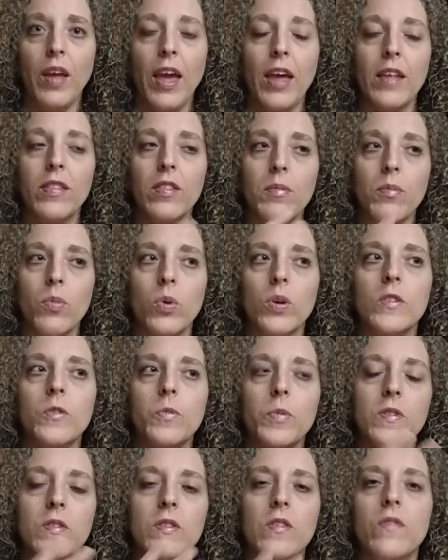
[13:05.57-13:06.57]
And the more
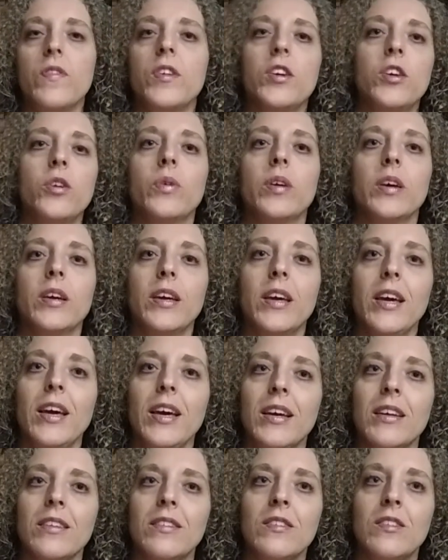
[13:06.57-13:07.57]
specific you can
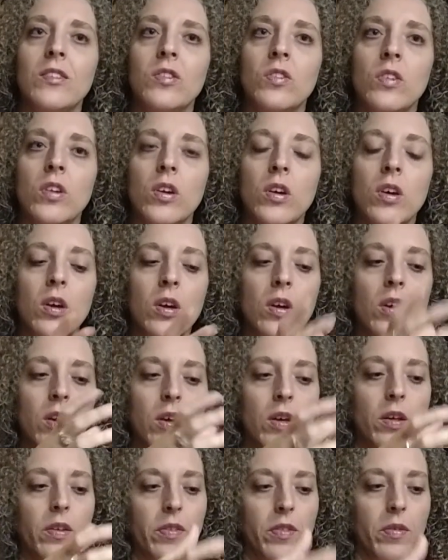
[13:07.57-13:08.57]
get,
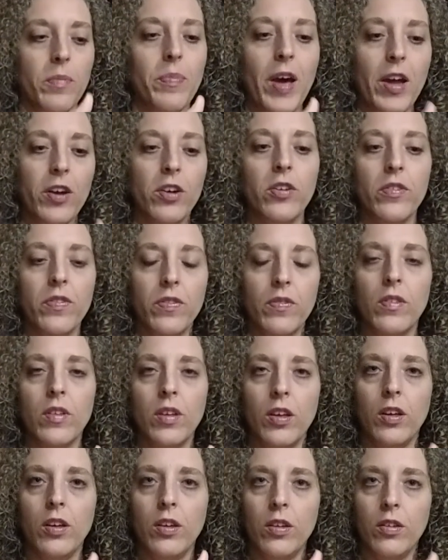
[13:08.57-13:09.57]
the better
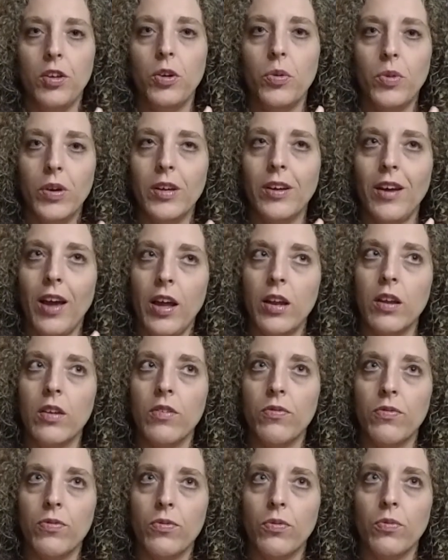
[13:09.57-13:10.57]
you can kind
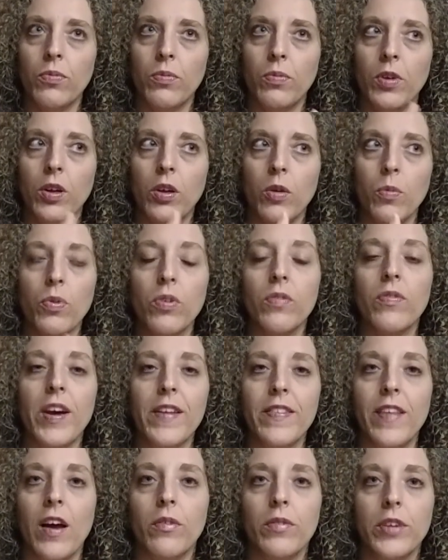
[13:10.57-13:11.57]
of, you know,
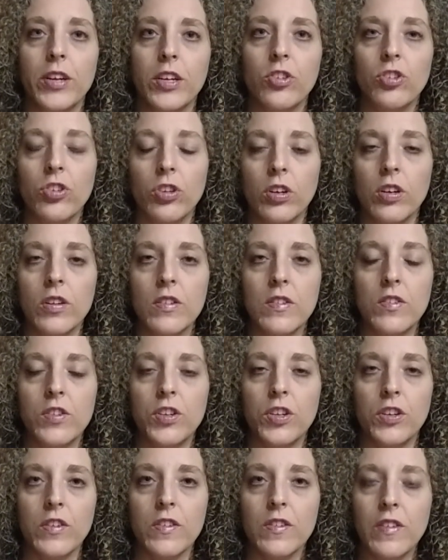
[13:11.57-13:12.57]
provide that reassurance
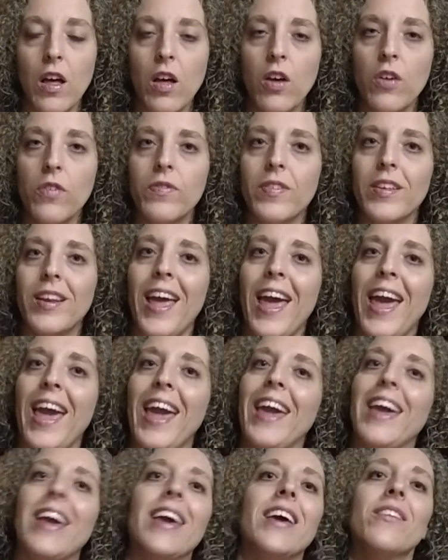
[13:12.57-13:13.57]
to yourself that,
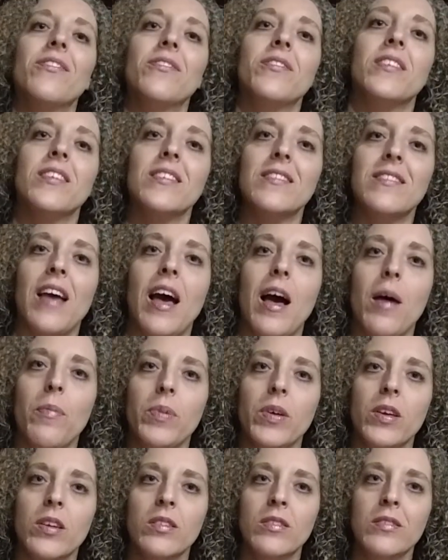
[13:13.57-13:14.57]
hey, if this
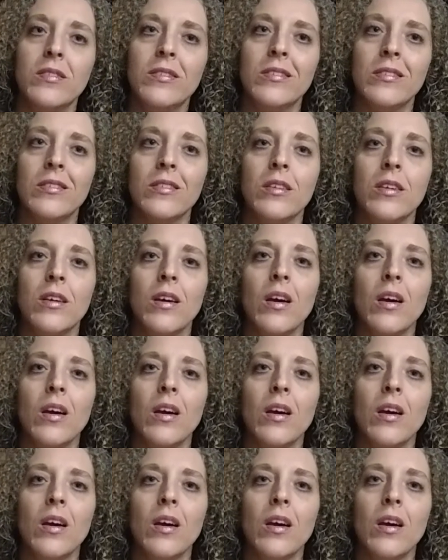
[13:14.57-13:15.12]
happens,